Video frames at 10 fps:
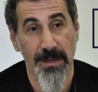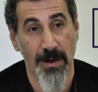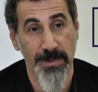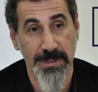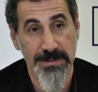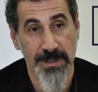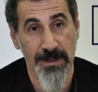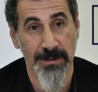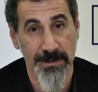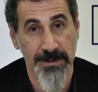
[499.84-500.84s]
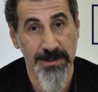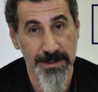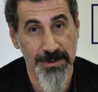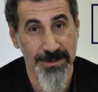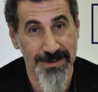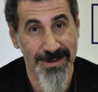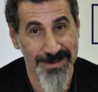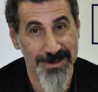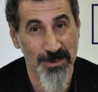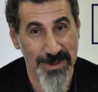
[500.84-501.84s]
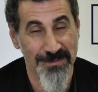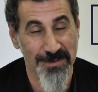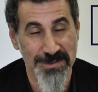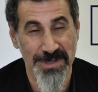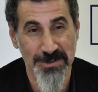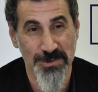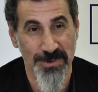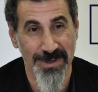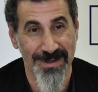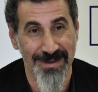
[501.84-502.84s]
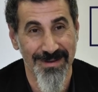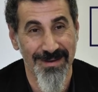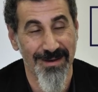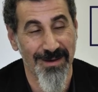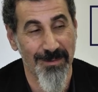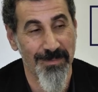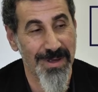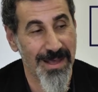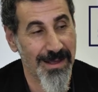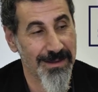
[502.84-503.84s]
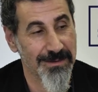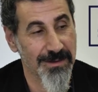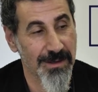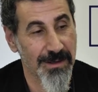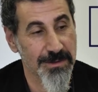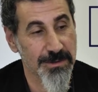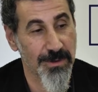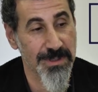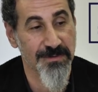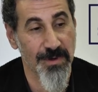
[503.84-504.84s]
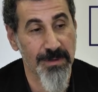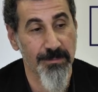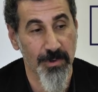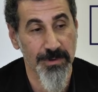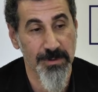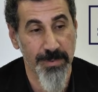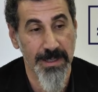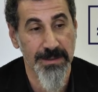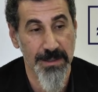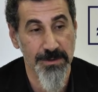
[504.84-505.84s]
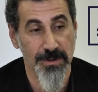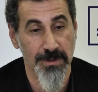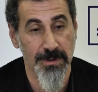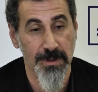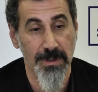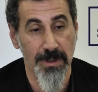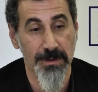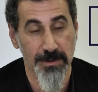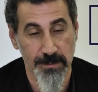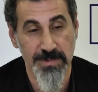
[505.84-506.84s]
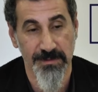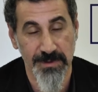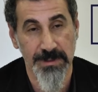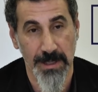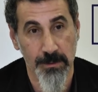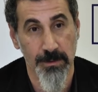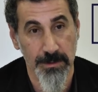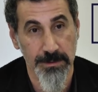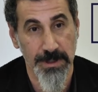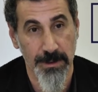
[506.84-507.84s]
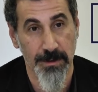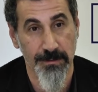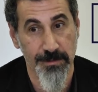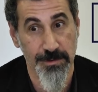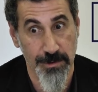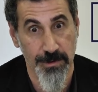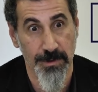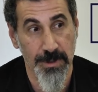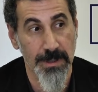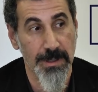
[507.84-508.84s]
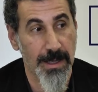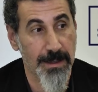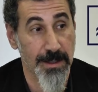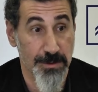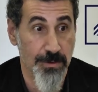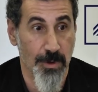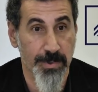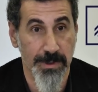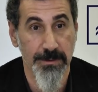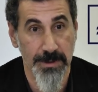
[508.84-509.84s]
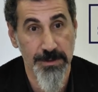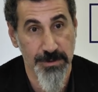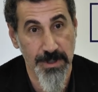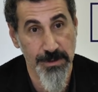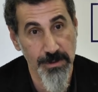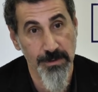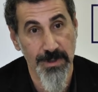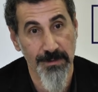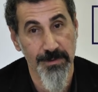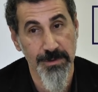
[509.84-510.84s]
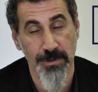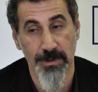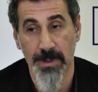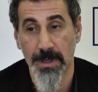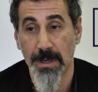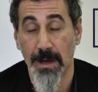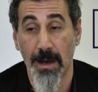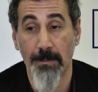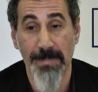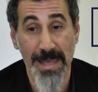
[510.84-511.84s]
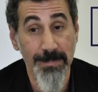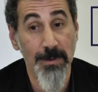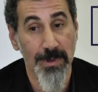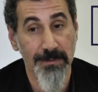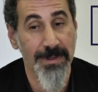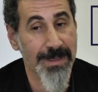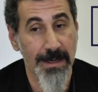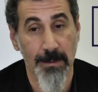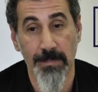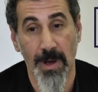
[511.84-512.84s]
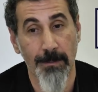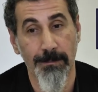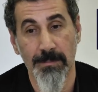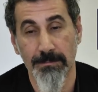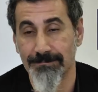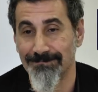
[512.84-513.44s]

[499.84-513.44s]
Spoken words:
Armenia's got a lot to teach in the 21st century, so it is very important to pay attention in terms of the tech world here, for sure. And they should open, they should do that, for sure. Maybe one of, again, I'm